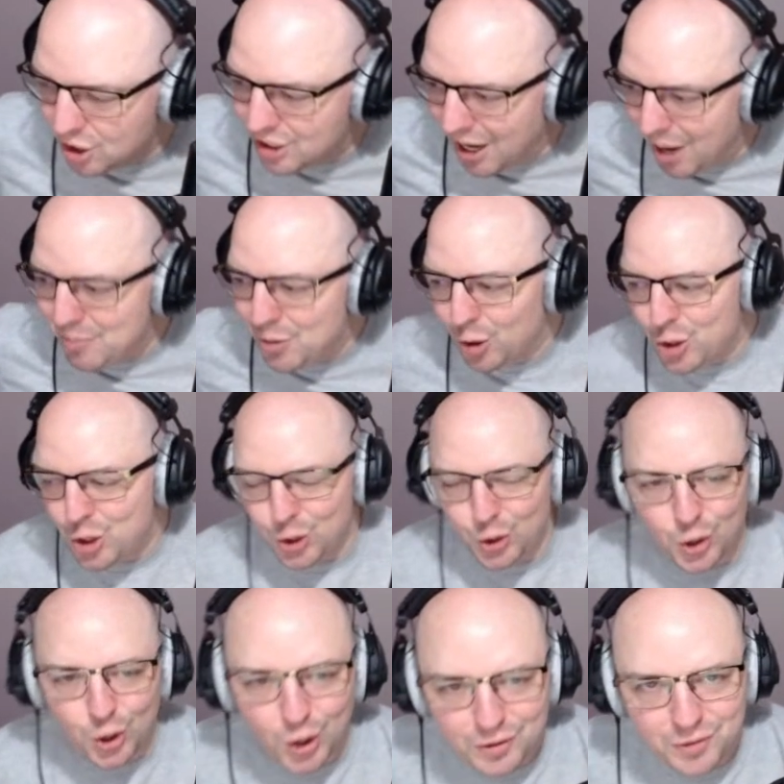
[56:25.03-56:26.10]
I'm not
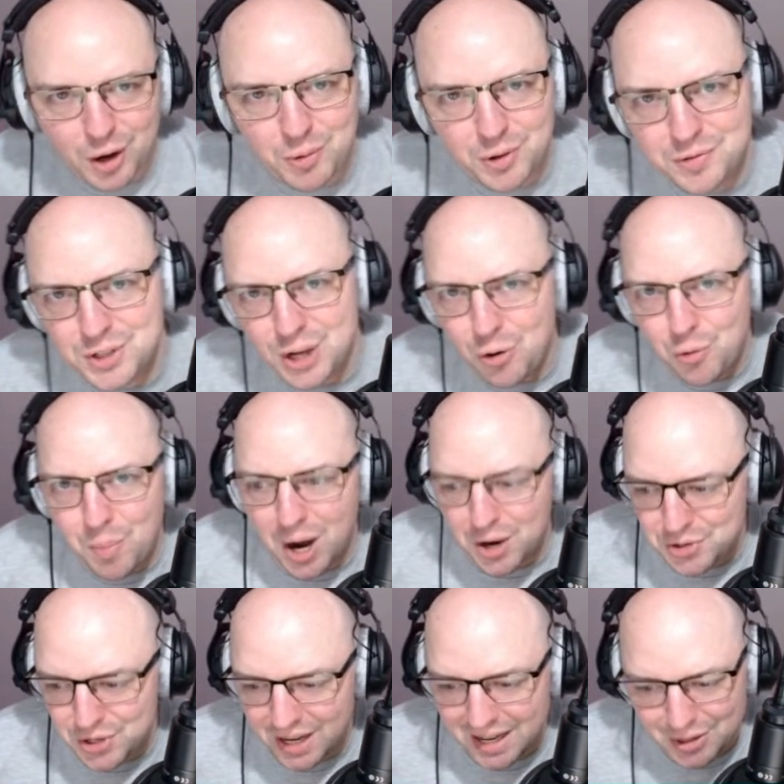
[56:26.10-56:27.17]
sure if I would have sold
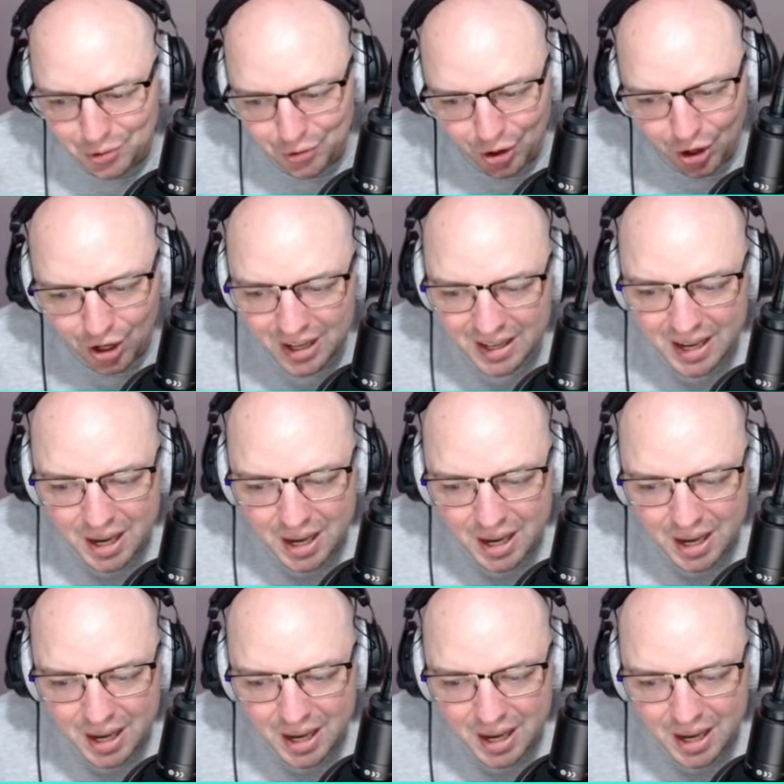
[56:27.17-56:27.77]
Martinelli or not.